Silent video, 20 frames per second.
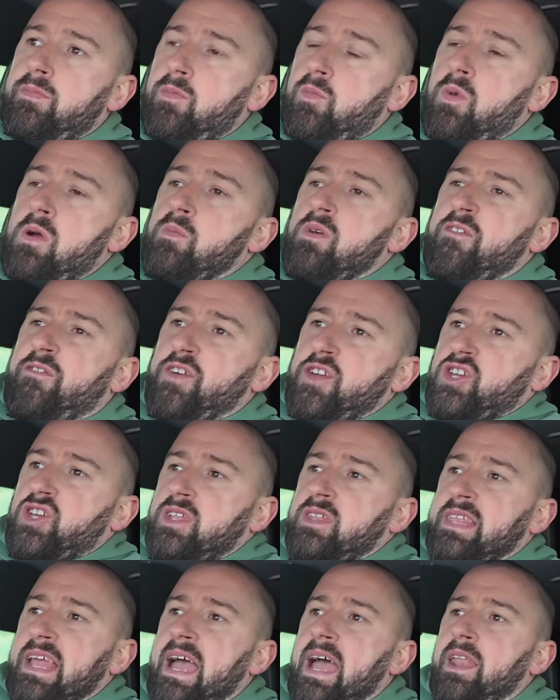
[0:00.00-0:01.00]
when we're
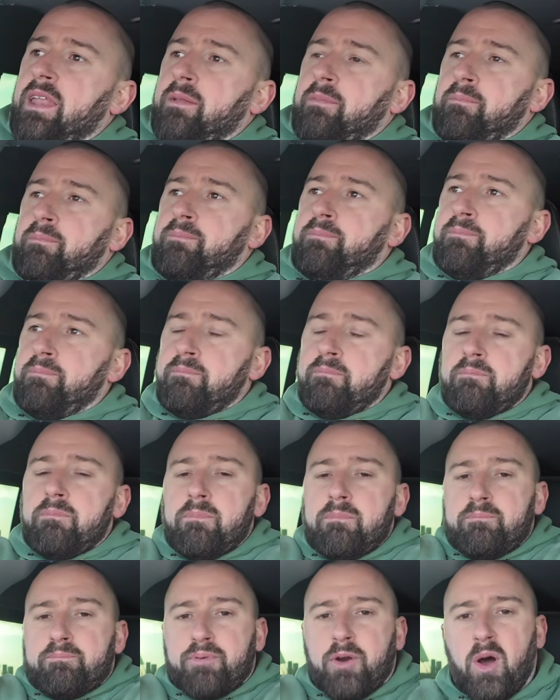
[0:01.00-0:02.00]
fishing down in
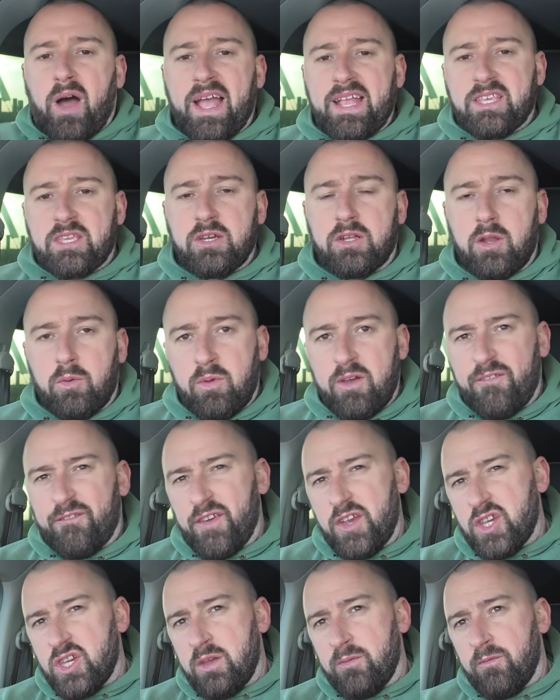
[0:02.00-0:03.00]
Brighton and we're
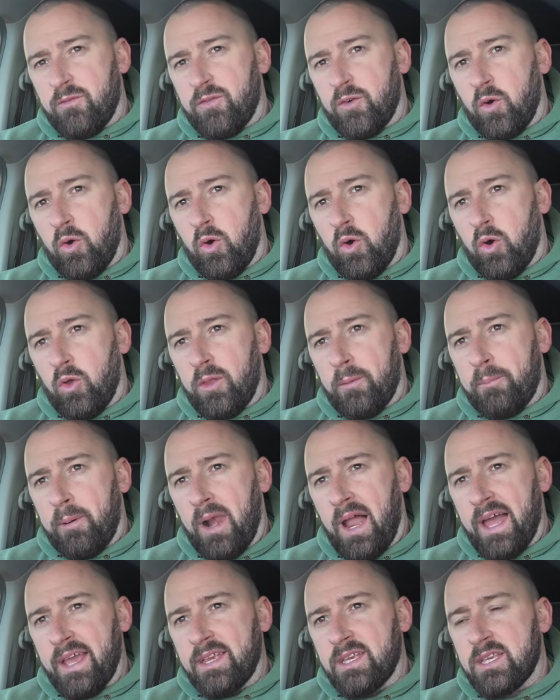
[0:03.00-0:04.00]
fishing for the
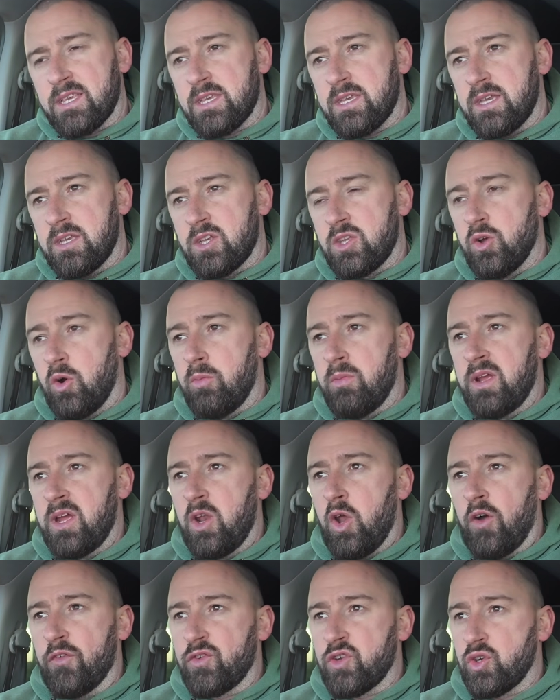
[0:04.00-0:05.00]
place, it's normally
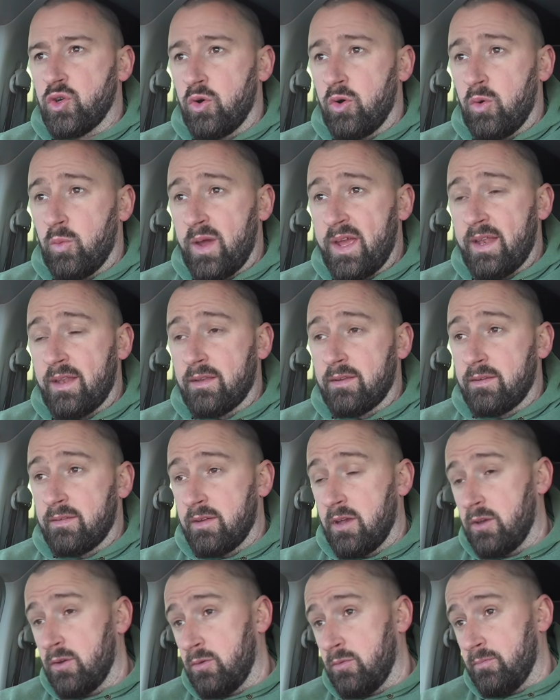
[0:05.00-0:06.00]
an offshore wind.
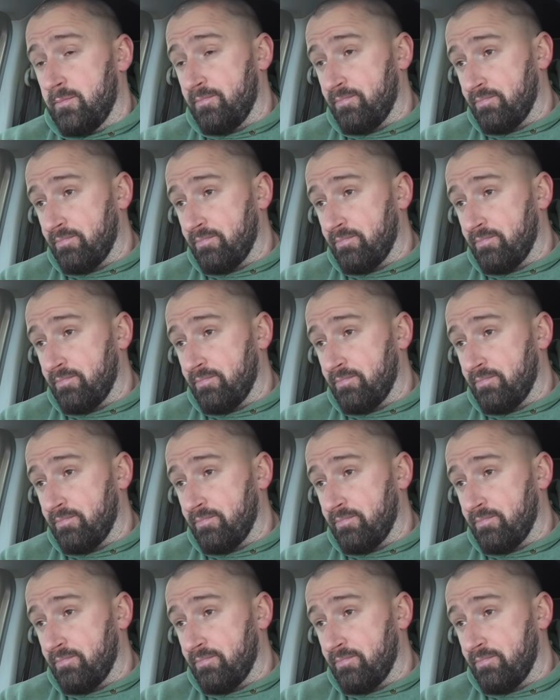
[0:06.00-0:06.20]
So